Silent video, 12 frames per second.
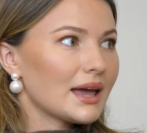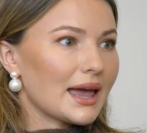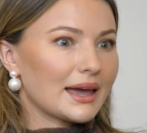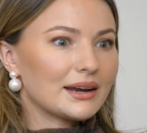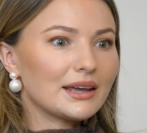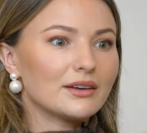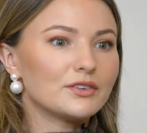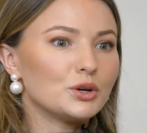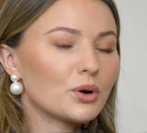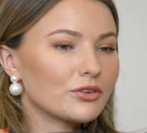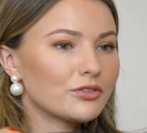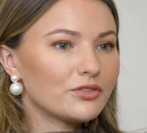And if you
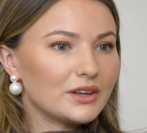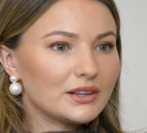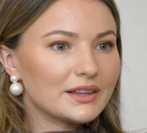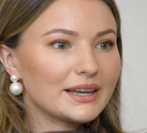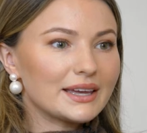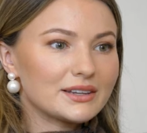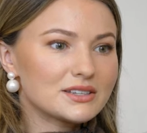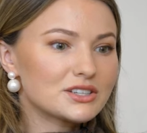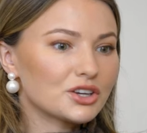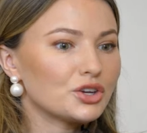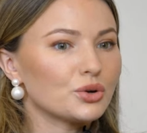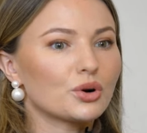are feeling
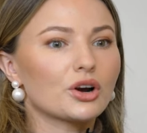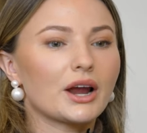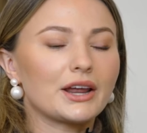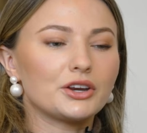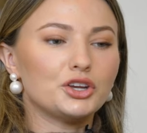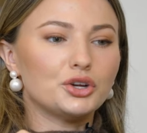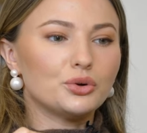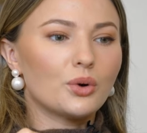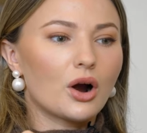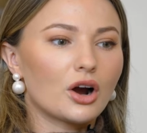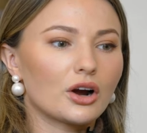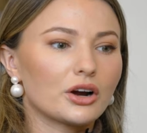insecure and you
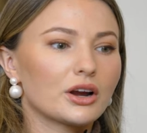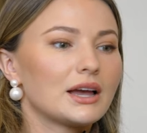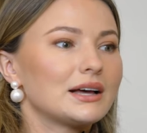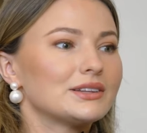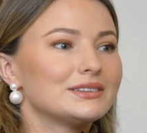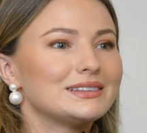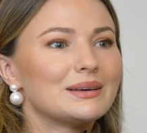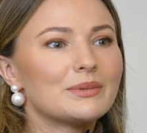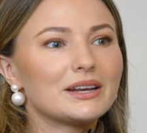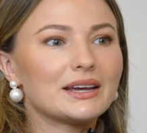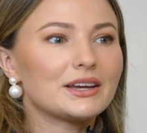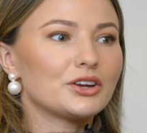are
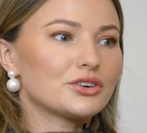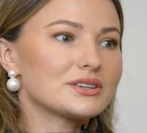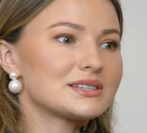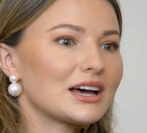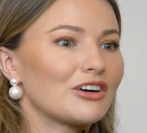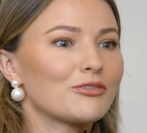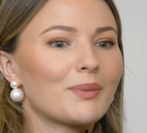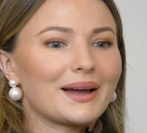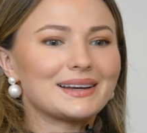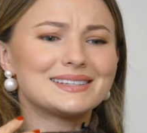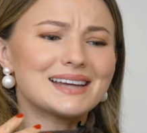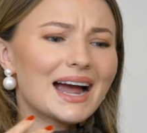limiting yourself
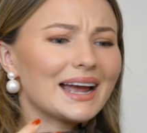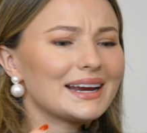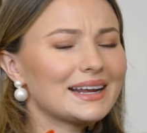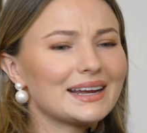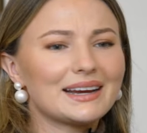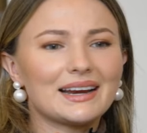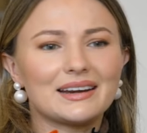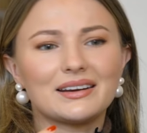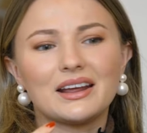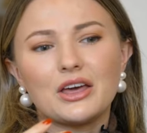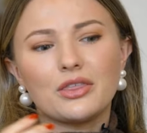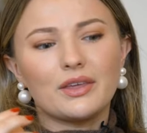by dieting
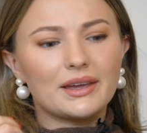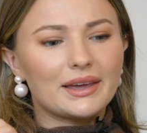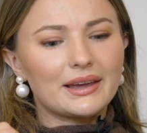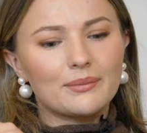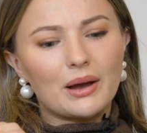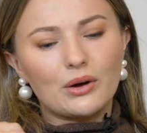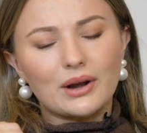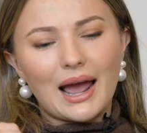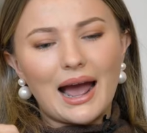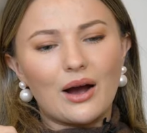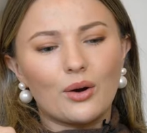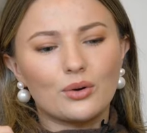and thinking about
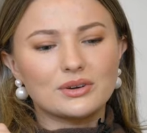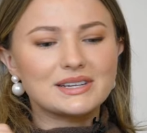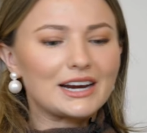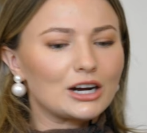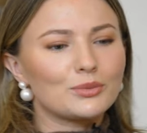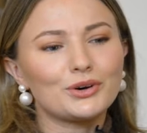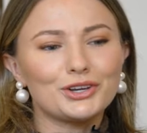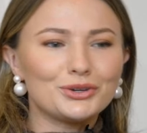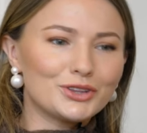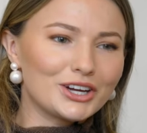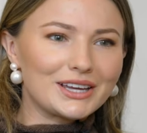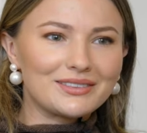how terrible you
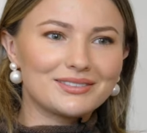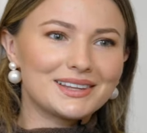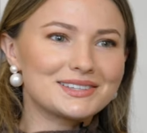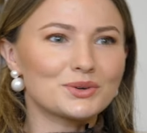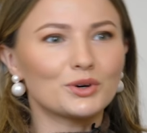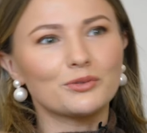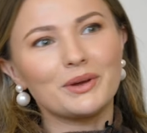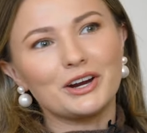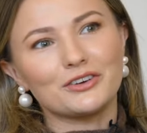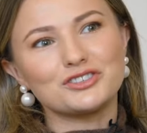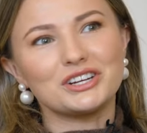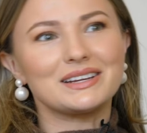look in this old
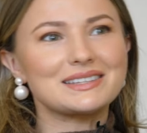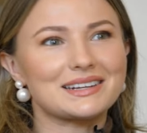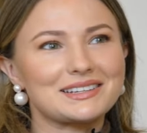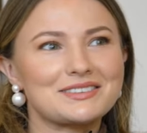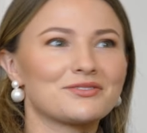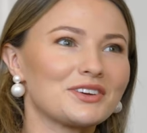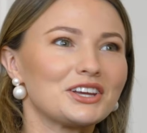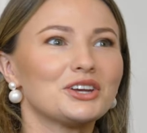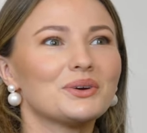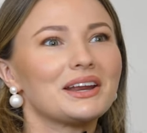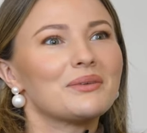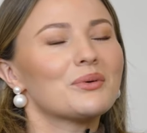pair of jeans that doesn't fit
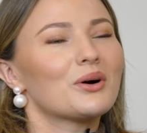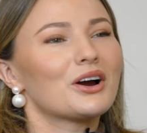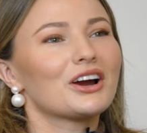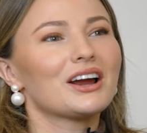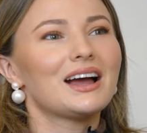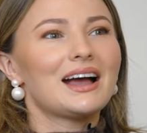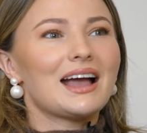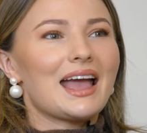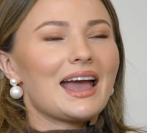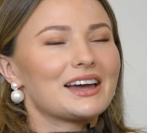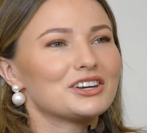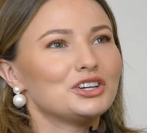you anymore,
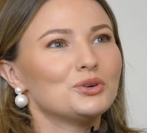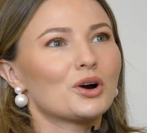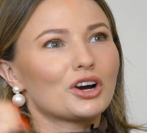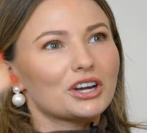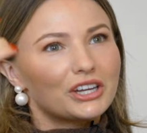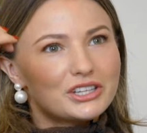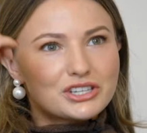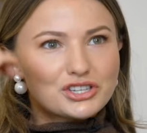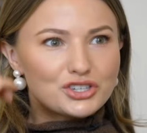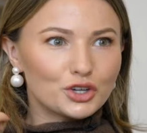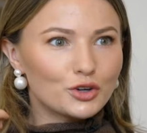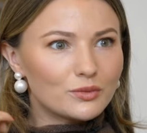and you are
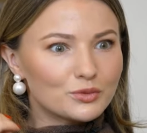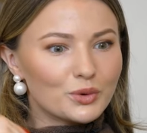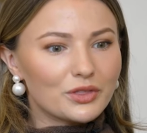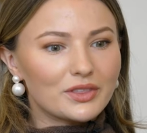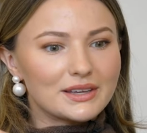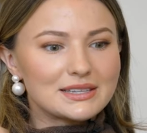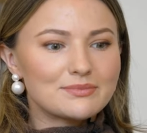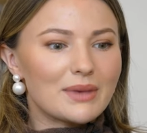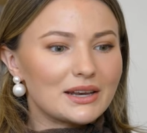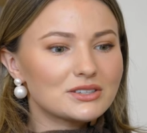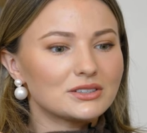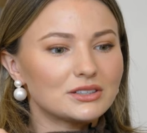consumed with this
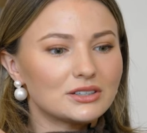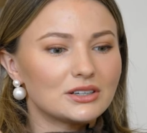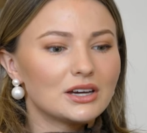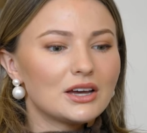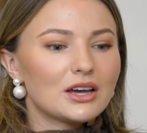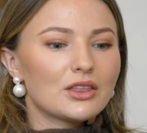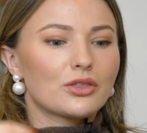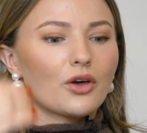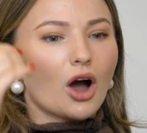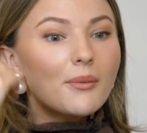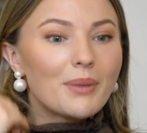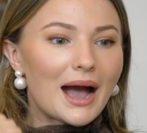mental
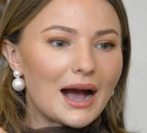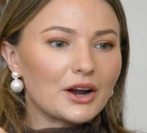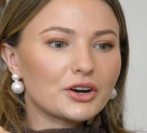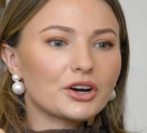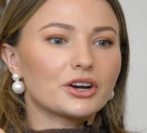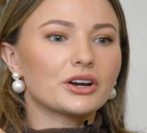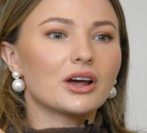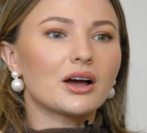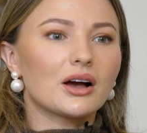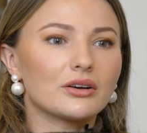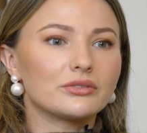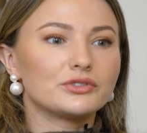thought pattern
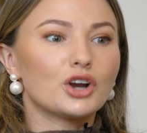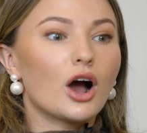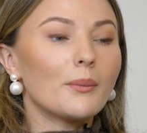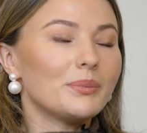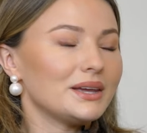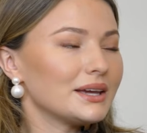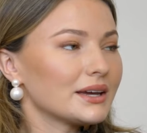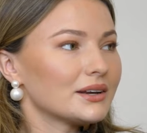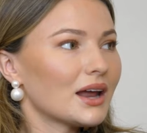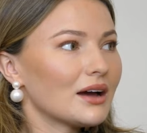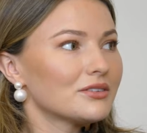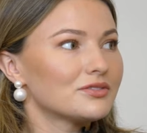of not being
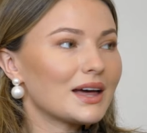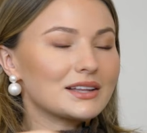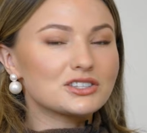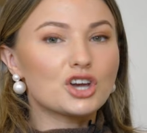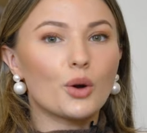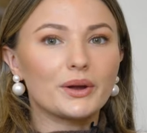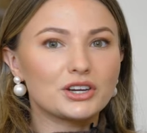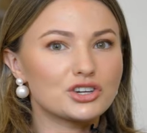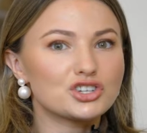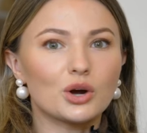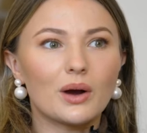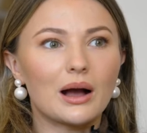enough, that's going to
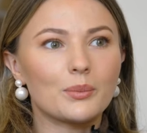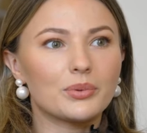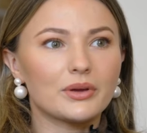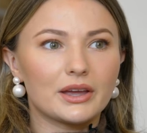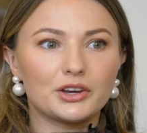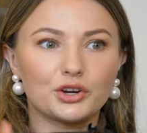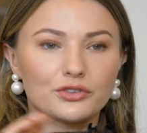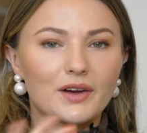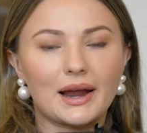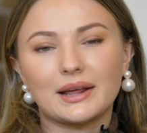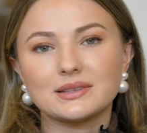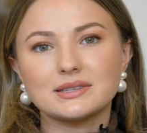show up in your
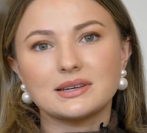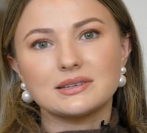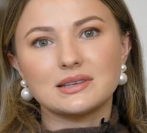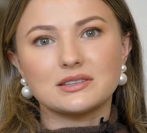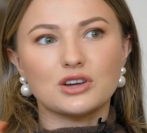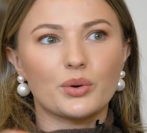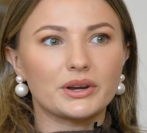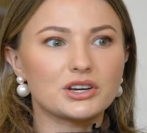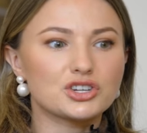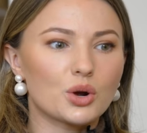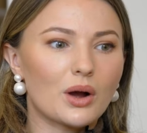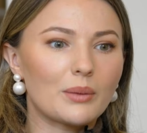finances, that's going to
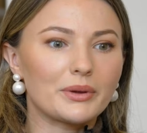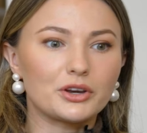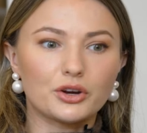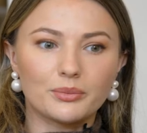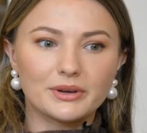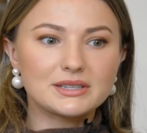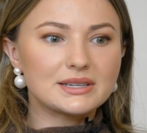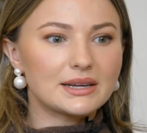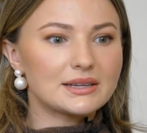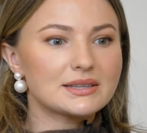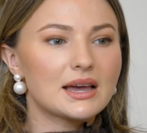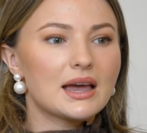show up in your
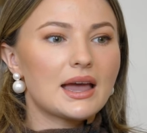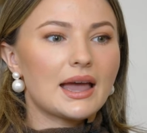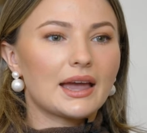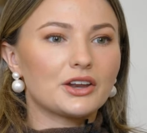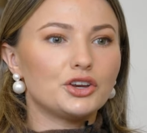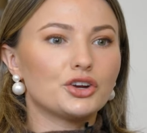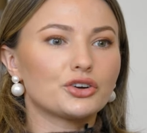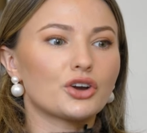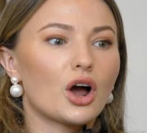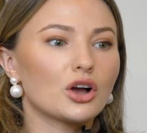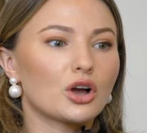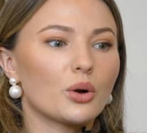business, and you're
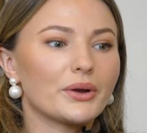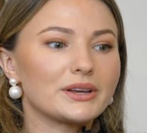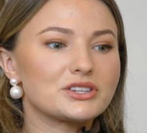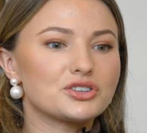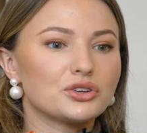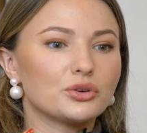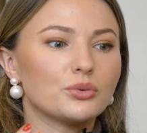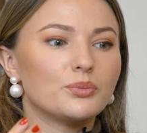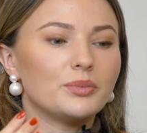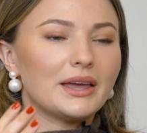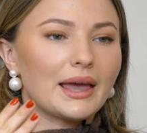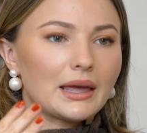not going to
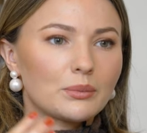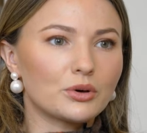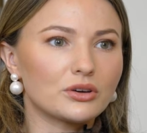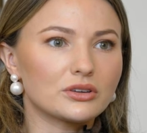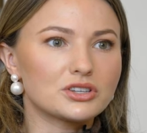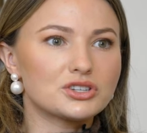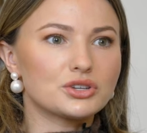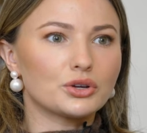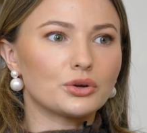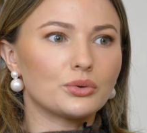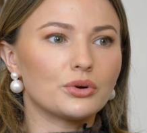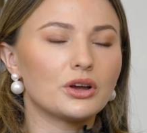be able
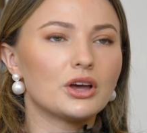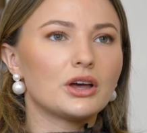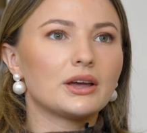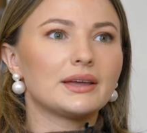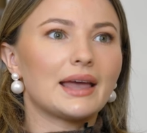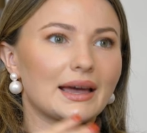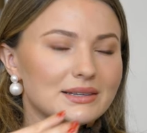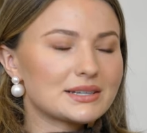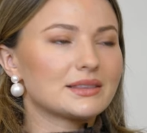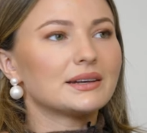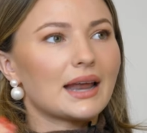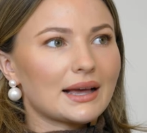to get
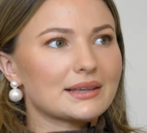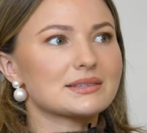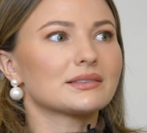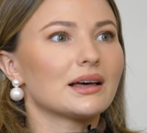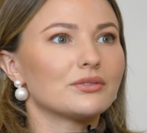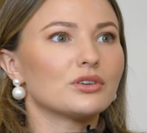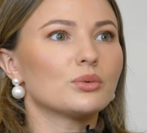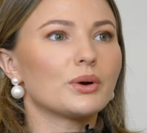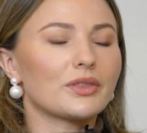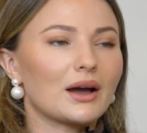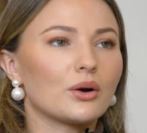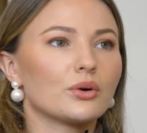to the next level
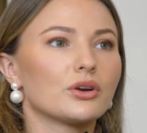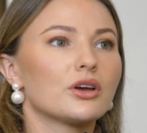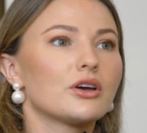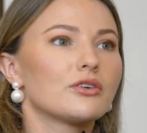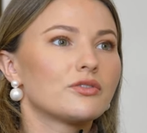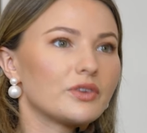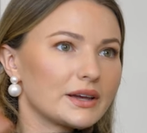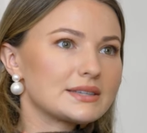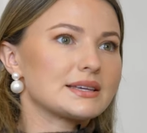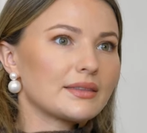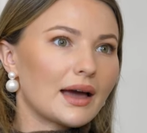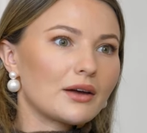without
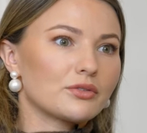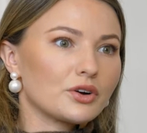fixing that